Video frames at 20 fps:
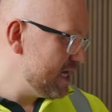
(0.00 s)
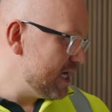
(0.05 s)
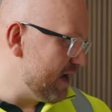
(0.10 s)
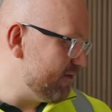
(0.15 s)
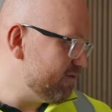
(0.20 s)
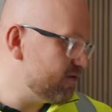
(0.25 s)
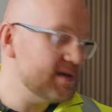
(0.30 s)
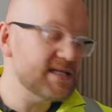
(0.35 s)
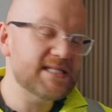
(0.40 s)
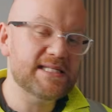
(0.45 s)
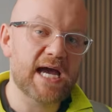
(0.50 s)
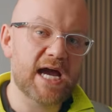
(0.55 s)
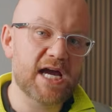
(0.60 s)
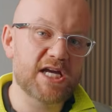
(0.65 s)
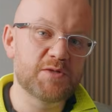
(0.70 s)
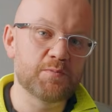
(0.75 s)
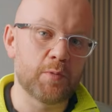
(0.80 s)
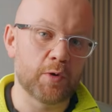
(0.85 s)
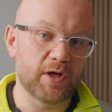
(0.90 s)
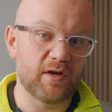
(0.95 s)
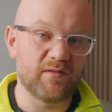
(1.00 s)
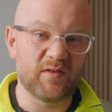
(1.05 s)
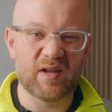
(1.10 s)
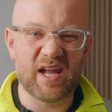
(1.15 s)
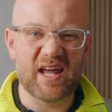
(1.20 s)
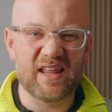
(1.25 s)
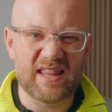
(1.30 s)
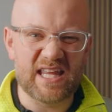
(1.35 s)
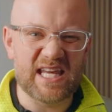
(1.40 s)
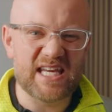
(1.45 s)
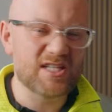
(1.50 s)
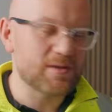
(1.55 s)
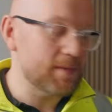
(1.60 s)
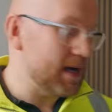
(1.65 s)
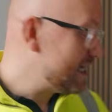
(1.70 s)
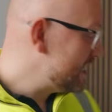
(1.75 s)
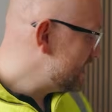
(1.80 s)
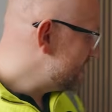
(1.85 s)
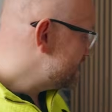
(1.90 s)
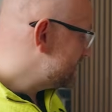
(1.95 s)
And from a size point of view, like these are
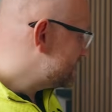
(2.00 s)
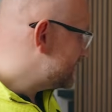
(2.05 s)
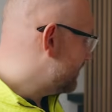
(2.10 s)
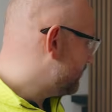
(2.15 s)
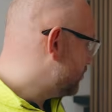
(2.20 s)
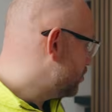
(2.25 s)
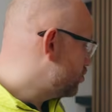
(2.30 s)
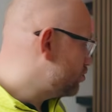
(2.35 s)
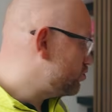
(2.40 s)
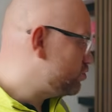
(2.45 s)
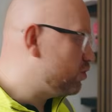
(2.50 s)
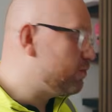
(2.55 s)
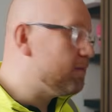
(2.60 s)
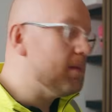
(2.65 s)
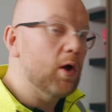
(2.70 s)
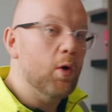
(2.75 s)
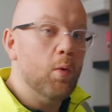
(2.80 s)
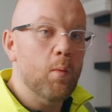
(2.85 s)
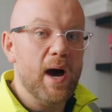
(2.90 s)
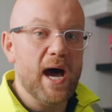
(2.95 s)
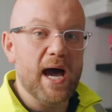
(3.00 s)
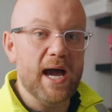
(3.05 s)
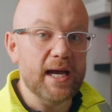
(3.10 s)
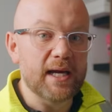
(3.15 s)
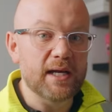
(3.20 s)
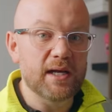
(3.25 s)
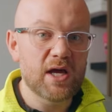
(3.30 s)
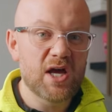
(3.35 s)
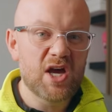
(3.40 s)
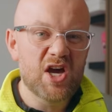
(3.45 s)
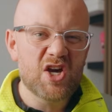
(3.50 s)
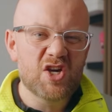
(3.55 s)
about 700 mil wide.